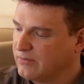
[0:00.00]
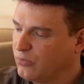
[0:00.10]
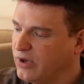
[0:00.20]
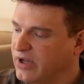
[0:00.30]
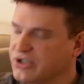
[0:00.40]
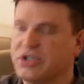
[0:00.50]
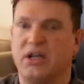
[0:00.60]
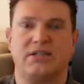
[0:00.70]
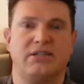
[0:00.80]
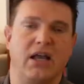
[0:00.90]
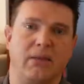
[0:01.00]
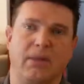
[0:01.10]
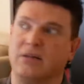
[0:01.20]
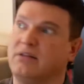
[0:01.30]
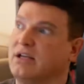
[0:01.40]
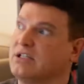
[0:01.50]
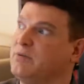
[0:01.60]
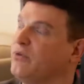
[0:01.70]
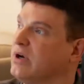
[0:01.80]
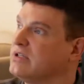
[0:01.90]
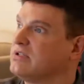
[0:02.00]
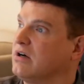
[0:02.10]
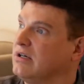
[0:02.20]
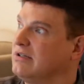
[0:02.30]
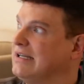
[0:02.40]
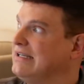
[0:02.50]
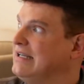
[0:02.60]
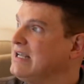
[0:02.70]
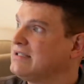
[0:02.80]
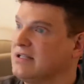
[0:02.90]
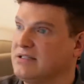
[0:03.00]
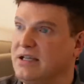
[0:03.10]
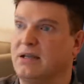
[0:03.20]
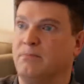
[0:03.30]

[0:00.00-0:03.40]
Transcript: What else should I say about this before I get started? I guess that's it.